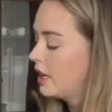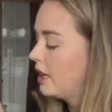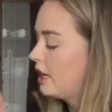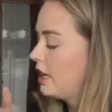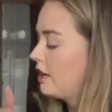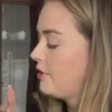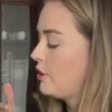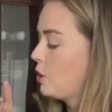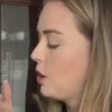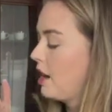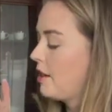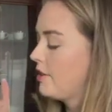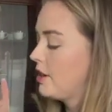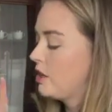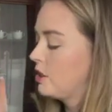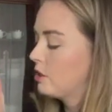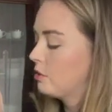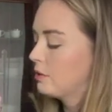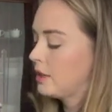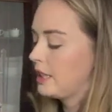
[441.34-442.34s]
If you have it
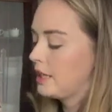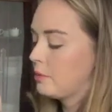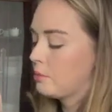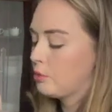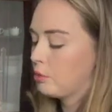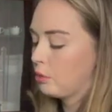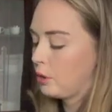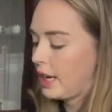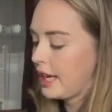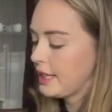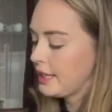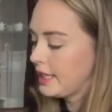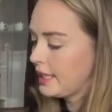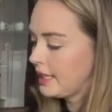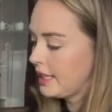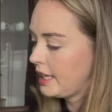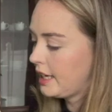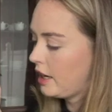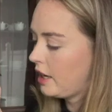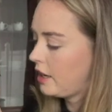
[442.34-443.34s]
in a really brightly
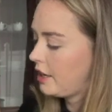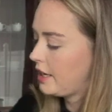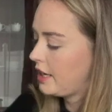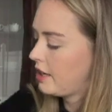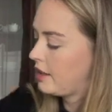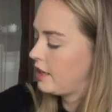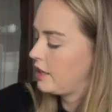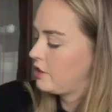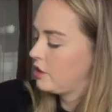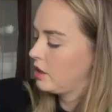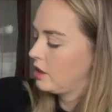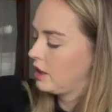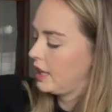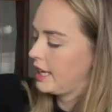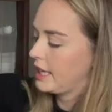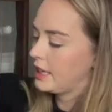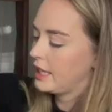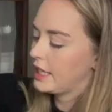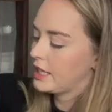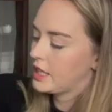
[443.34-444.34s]
lit area, then you're
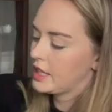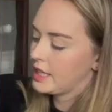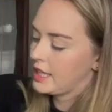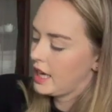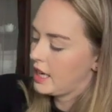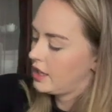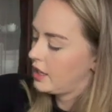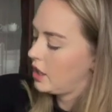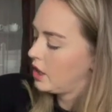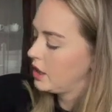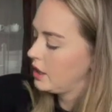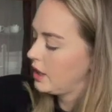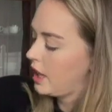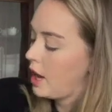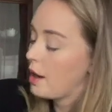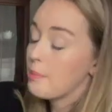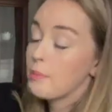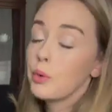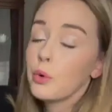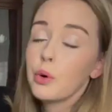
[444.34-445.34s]
likely to get a
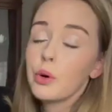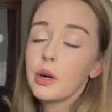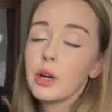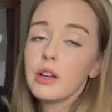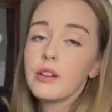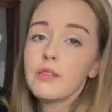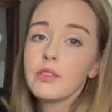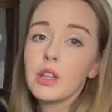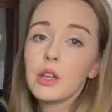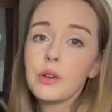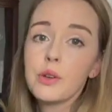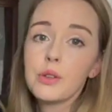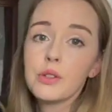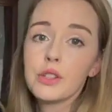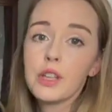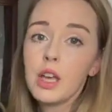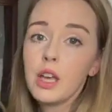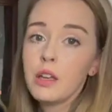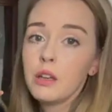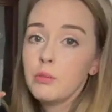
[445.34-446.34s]
lot more of those
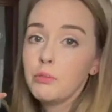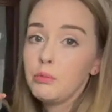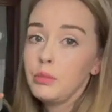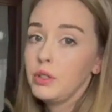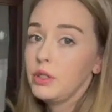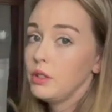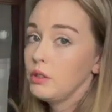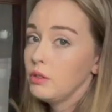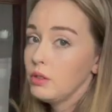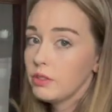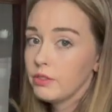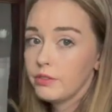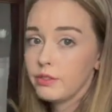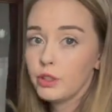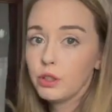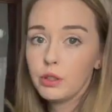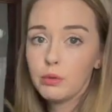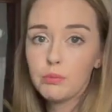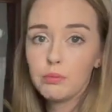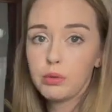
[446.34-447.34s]

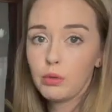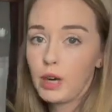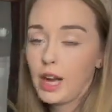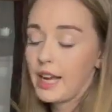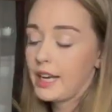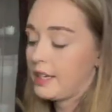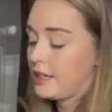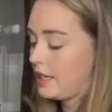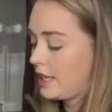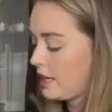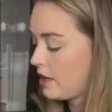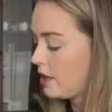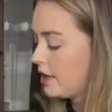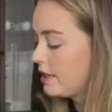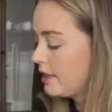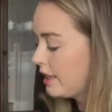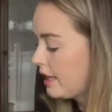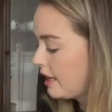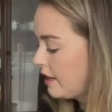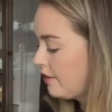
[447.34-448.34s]
beautiful bright
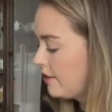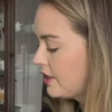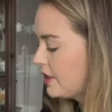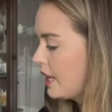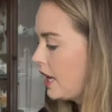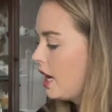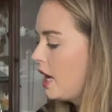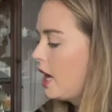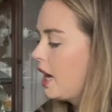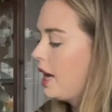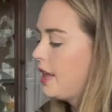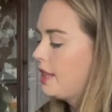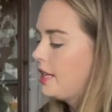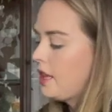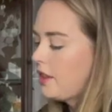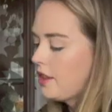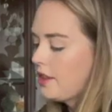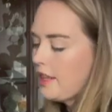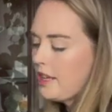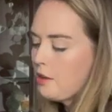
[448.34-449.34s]
neon leaves. The
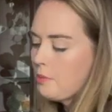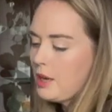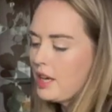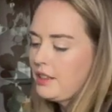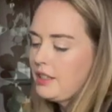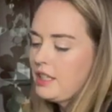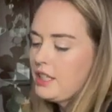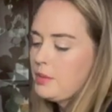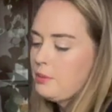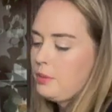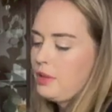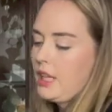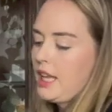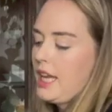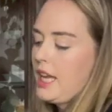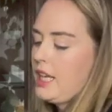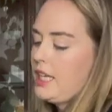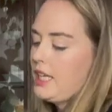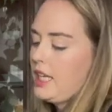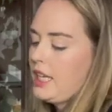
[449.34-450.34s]
other thing about this
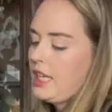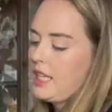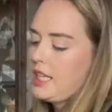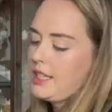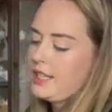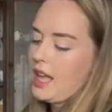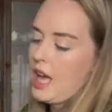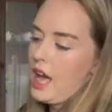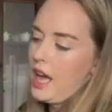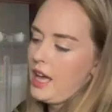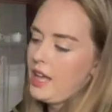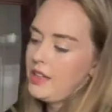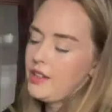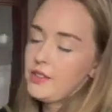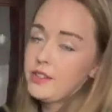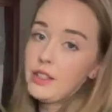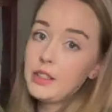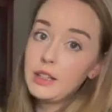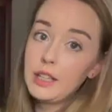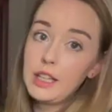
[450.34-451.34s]
plant is as
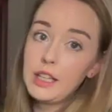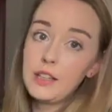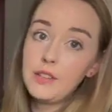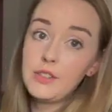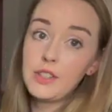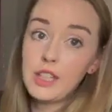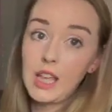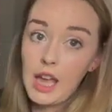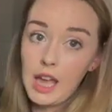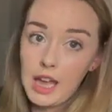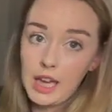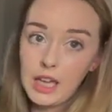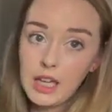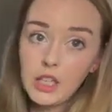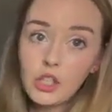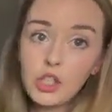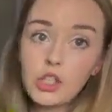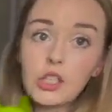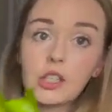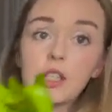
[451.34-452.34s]
the leaves
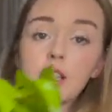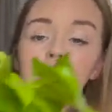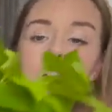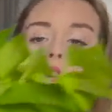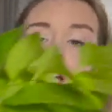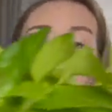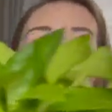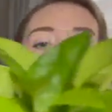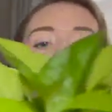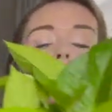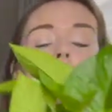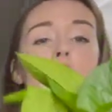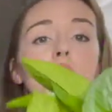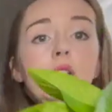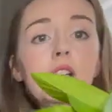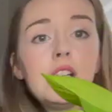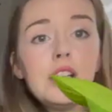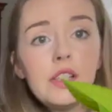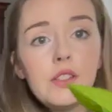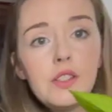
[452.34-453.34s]
age, you
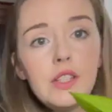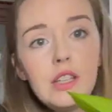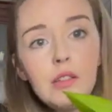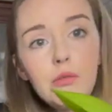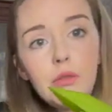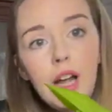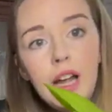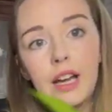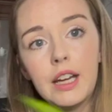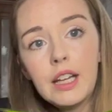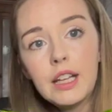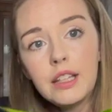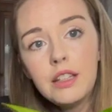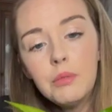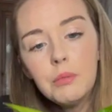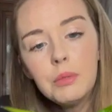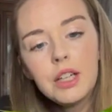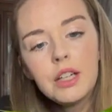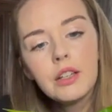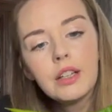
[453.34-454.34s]
can see right in the
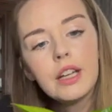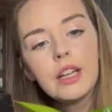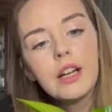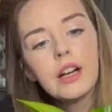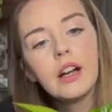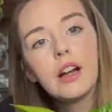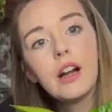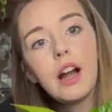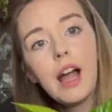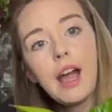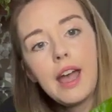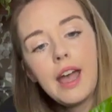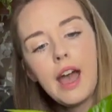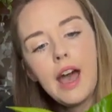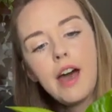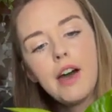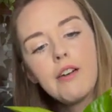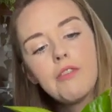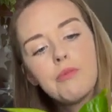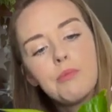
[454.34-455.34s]
middle here, I
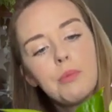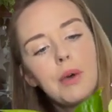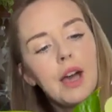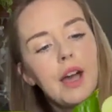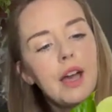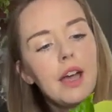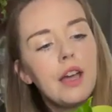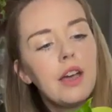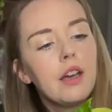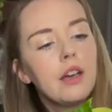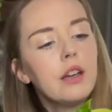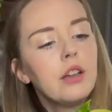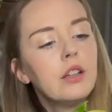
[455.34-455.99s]
have my